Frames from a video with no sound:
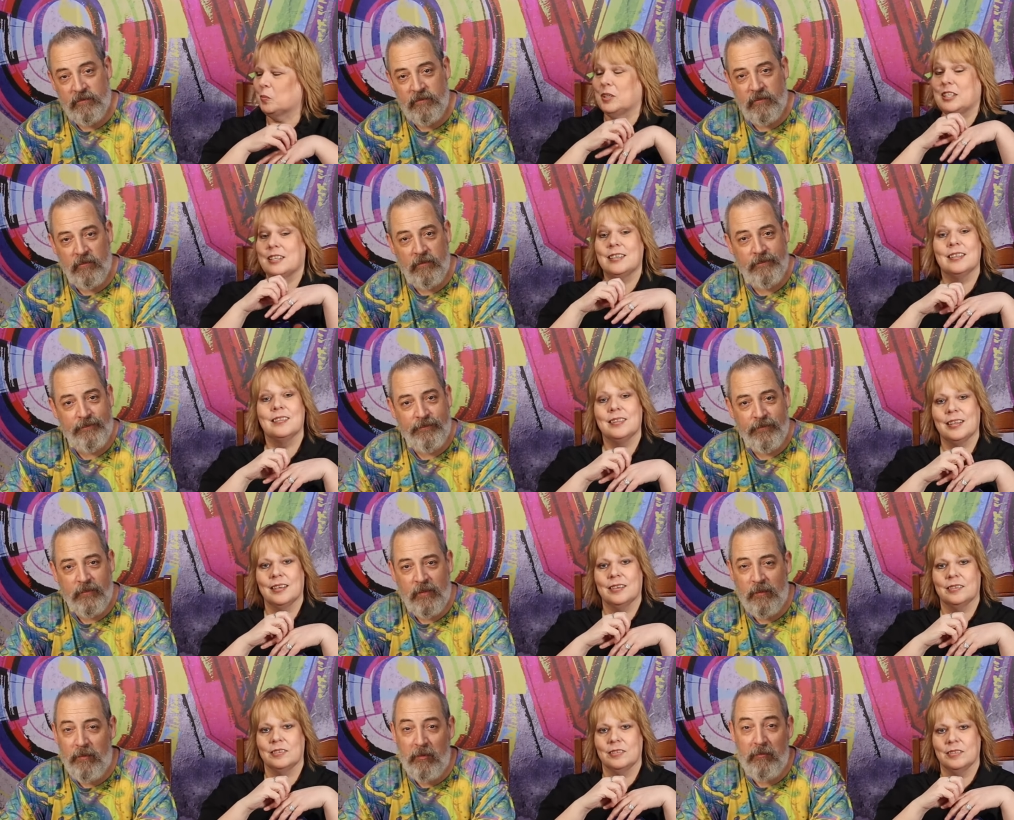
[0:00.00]
Speaker 1: But we didn't
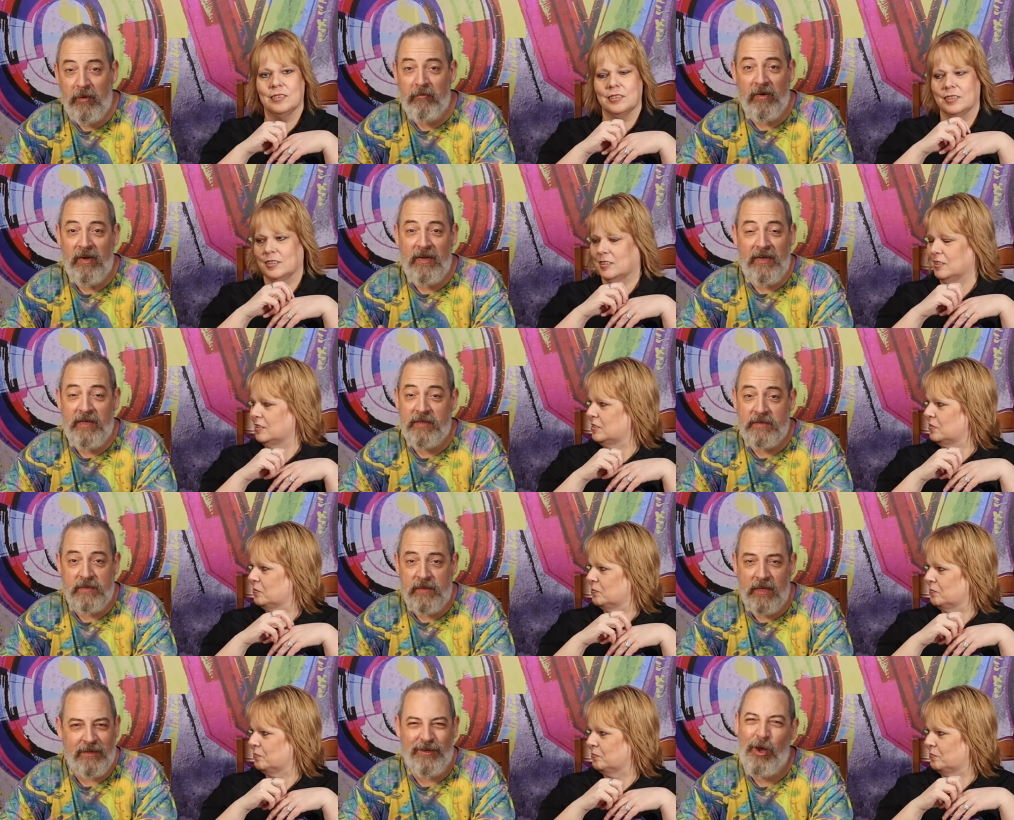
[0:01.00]
then. But we were
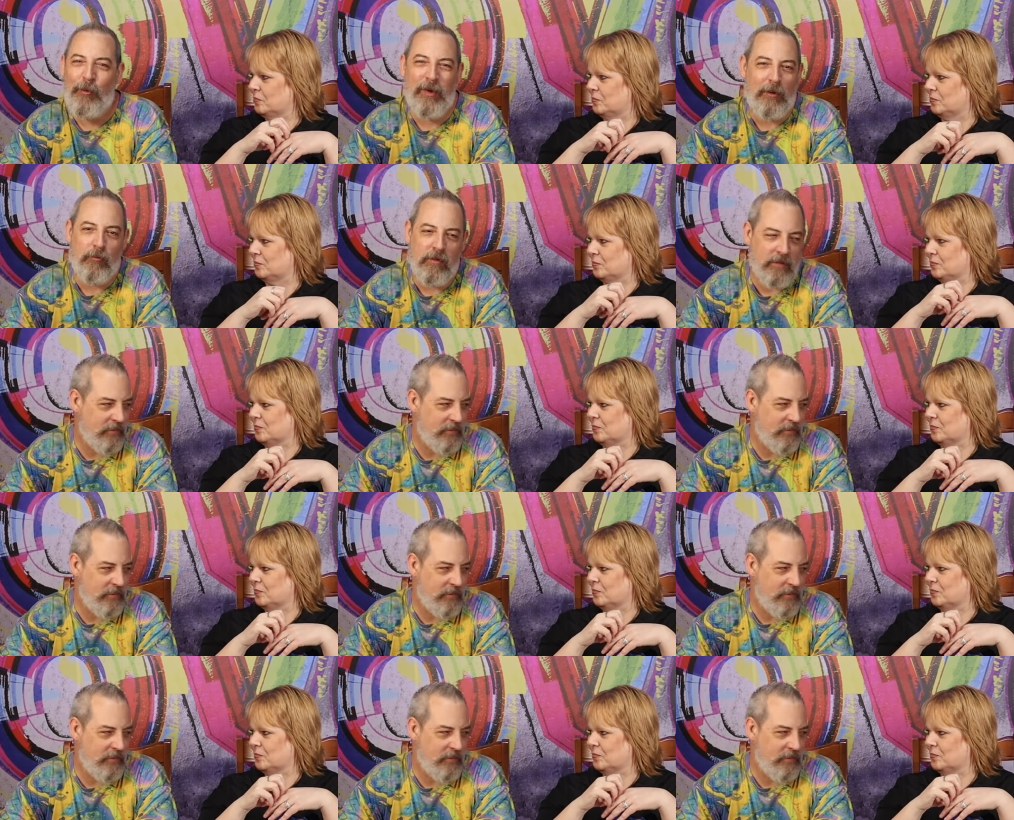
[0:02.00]
idiots then, no way.